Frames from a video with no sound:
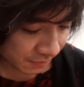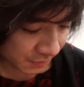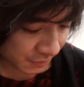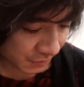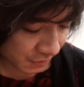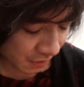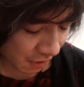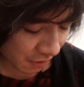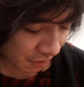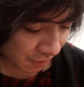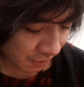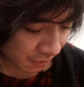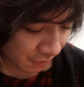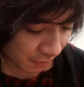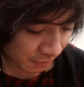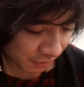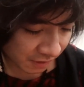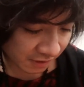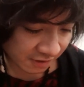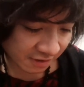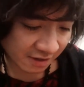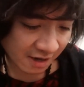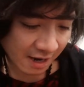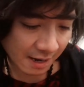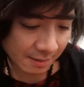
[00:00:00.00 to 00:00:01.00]
So
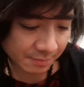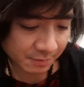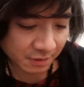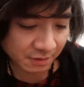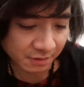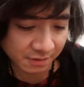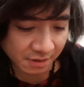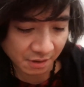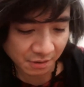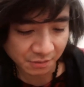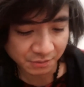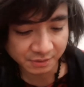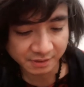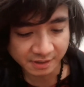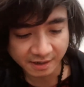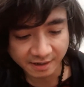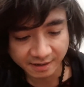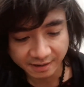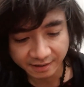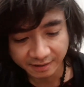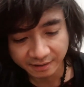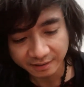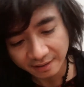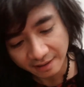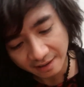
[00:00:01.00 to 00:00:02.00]
the synopsis goes
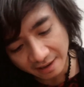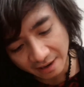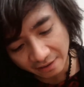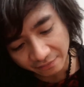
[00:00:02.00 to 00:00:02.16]
like,